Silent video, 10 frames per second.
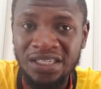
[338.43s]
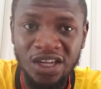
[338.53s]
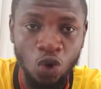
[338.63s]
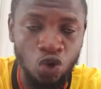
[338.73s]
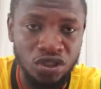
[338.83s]
match,
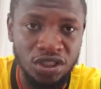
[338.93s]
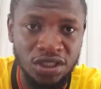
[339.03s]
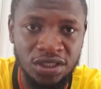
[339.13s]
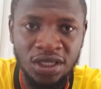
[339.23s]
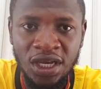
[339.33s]
the Gun
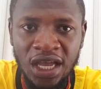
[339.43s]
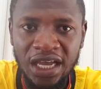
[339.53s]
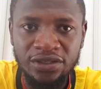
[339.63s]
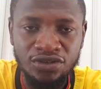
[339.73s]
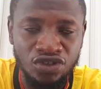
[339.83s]
Cities
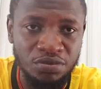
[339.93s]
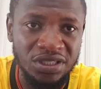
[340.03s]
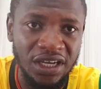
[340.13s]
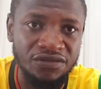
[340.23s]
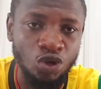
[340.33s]
and
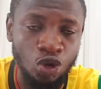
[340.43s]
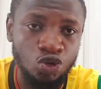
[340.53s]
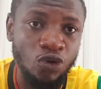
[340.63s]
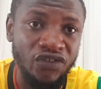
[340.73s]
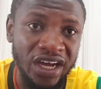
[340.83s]
Dream Saves, you
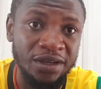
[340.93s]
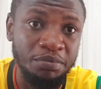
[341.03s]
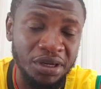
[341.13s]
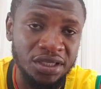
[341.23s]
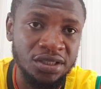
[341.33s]
also
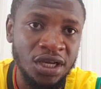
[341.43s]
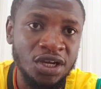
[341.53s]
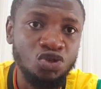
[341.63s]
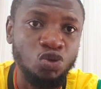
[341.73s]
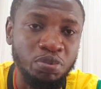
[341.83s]
finding place
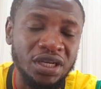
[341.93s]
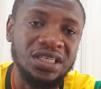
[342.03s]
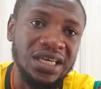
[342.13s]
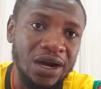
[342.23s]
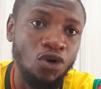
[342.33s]
to
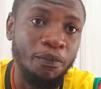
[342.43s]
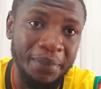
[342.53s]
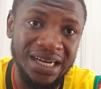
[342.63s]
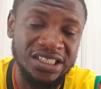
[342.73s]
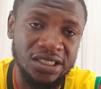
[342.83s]
play their
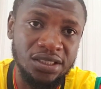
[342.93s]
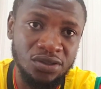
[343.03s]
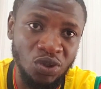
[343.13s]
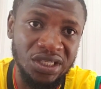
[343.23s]
home matches.